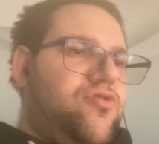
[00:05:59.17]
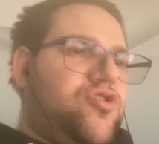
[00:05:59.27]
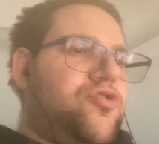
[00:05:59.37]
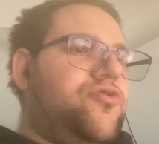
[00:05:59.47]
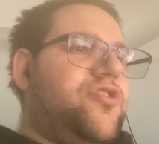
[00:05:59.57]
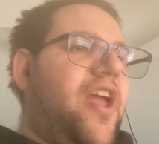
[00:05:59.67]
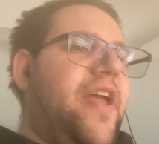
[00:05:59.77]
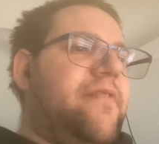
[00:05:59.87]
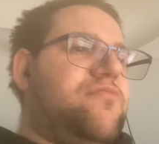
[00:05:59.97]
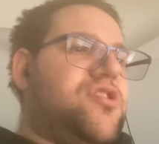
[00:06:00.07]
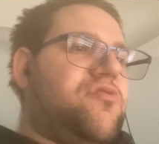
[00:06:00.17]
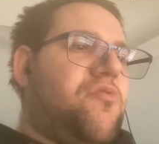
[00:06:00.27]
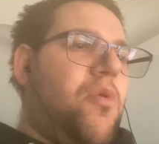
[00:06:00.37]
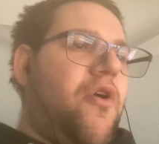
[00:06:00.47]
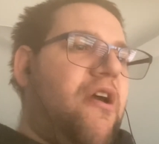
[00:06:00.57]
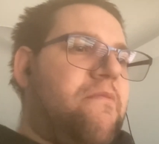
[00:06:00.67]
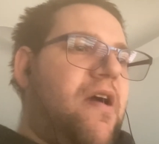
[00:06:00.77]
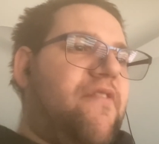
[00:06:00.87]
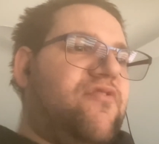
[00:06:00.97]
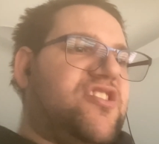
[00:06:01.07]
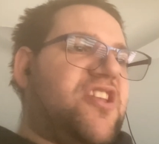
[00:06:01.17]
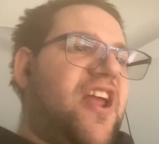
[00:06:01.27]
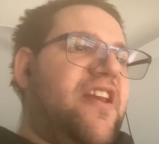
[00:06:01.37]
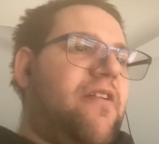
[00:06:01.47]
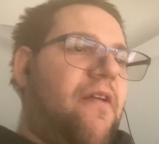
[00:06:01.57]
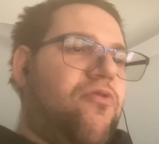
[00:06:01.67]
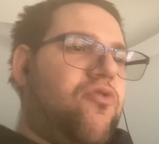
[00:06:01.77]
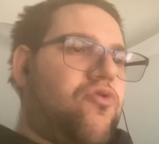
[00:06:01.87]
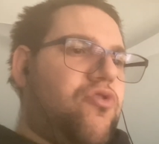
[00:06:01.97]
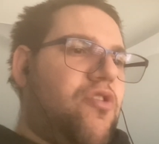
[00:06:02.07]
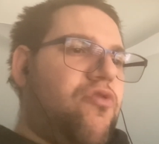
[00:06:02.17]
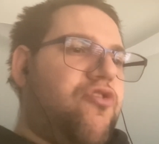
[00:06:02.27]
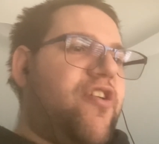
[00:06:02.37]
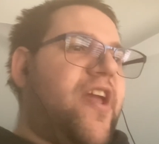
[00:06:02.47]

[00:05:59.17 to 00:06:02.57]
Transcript: 2 games were at Marvel Stadium. 3